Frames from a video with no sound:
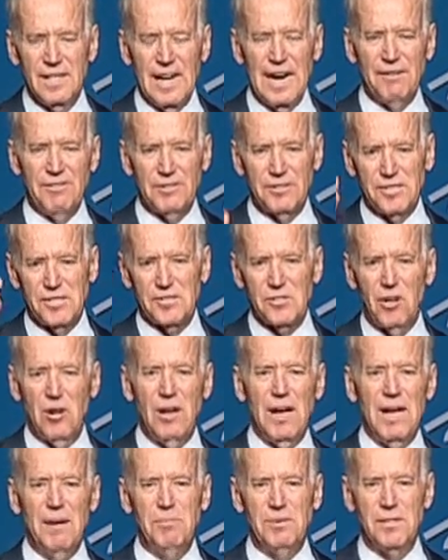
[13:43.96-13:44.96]
after this all
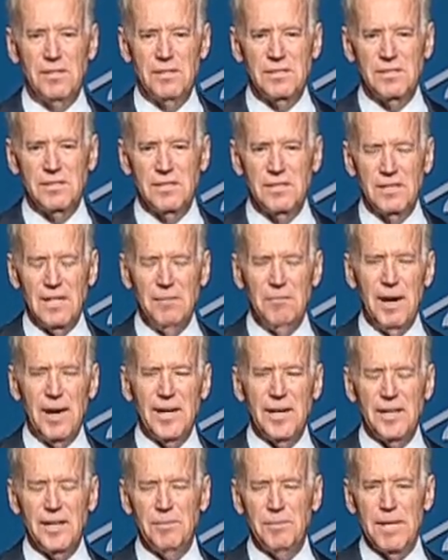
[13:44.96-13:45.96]
happens? Am I
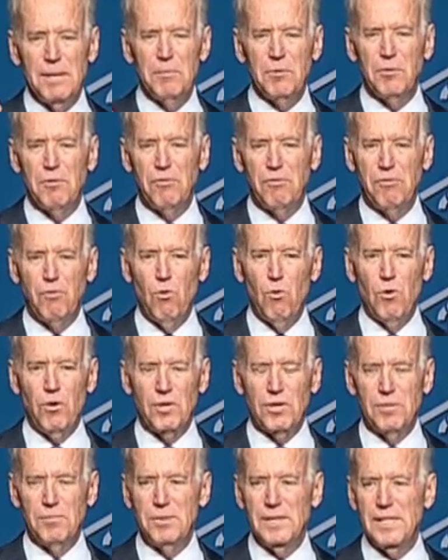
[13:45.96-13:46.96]
going to be able to
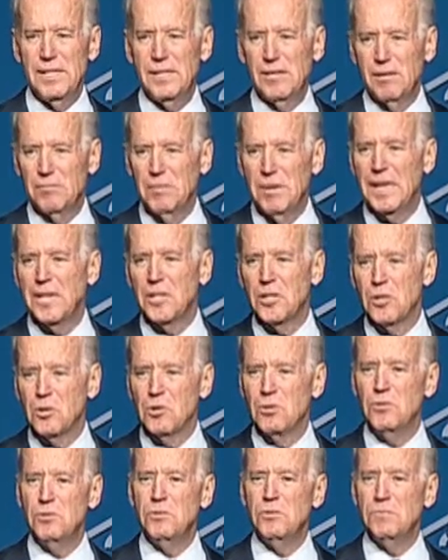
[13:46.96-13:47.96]
afford to be here? Am I going
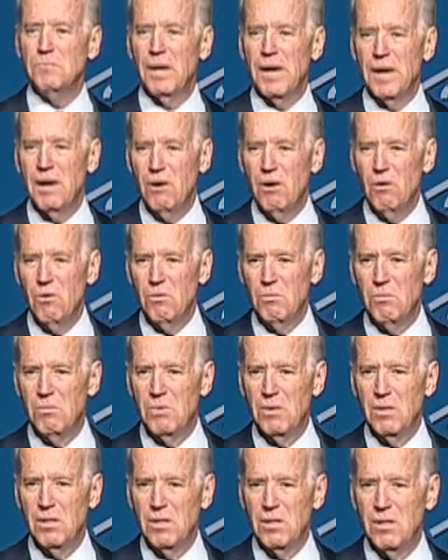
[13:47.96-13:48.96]
to lose my home?
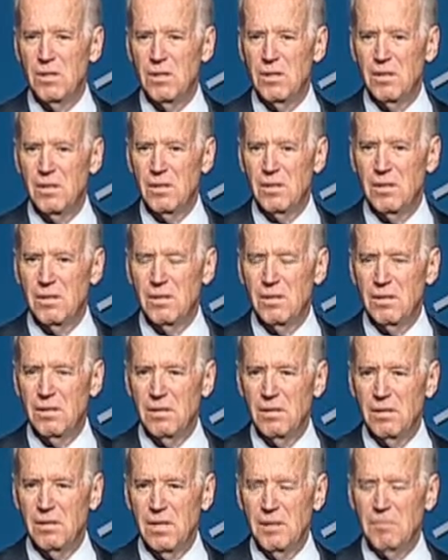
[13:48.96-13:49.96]

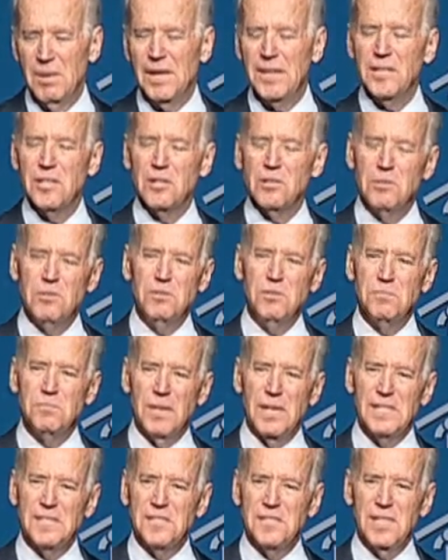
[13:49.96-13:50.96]
Am I going to lose
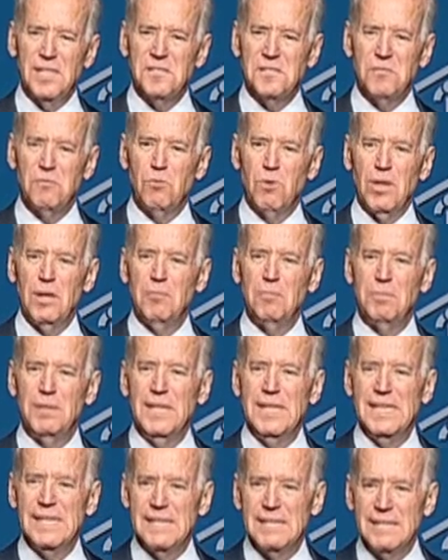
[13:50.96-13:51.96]
my sense of
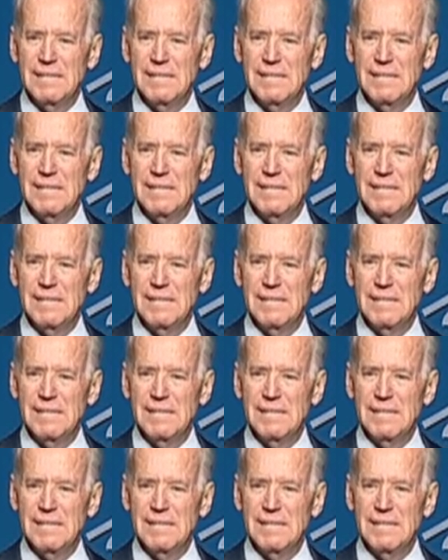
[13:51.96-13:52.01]
well-being?